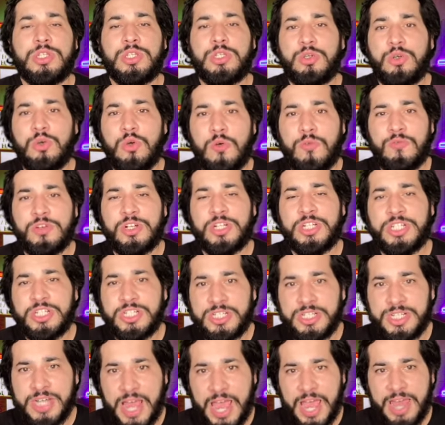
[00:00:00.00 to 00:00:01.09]
to
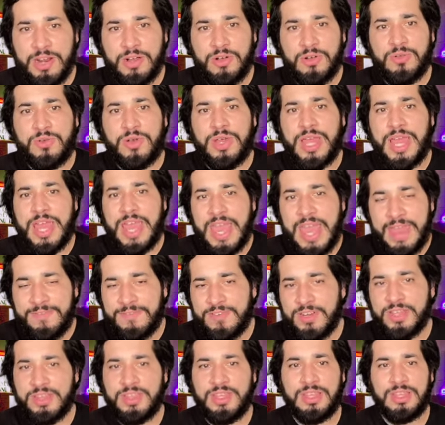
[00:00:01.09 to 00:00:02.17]
overshadow
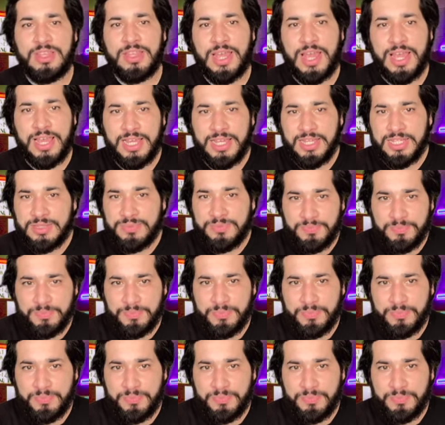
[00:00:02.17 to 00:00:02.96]
everything that he's